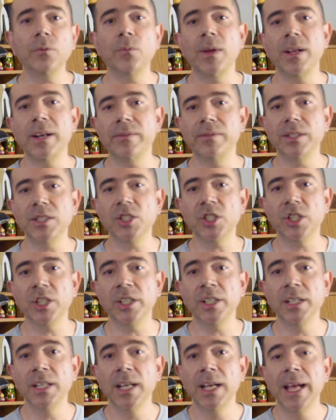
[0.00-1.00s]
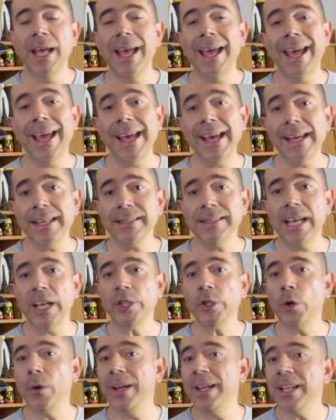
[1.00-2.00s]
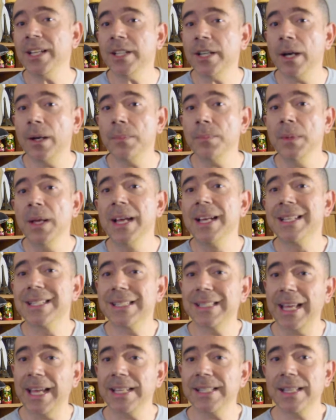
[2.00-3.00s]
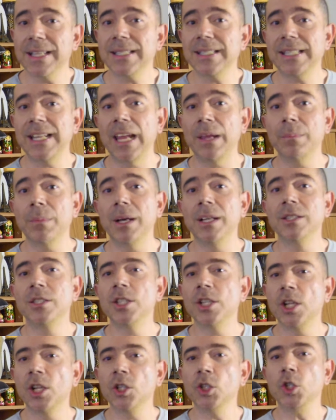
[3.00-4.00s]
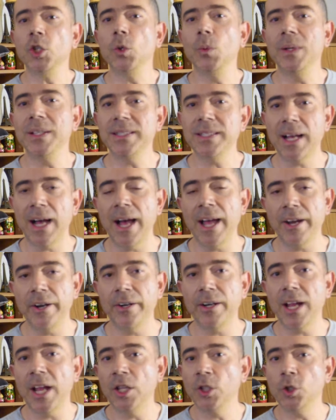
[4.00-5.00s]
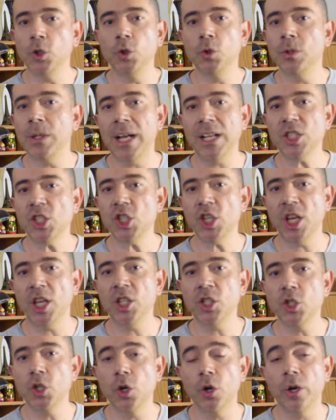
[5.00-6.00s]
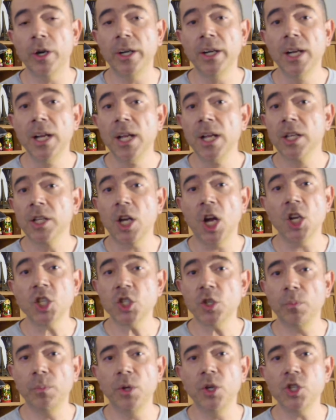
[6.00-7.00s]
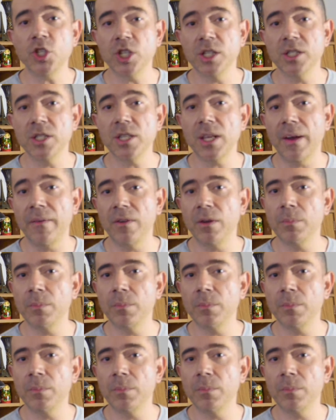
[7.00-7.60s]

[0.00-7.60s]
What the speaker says: rate of return and that your income stays the same until you retire and you do not change your contributions every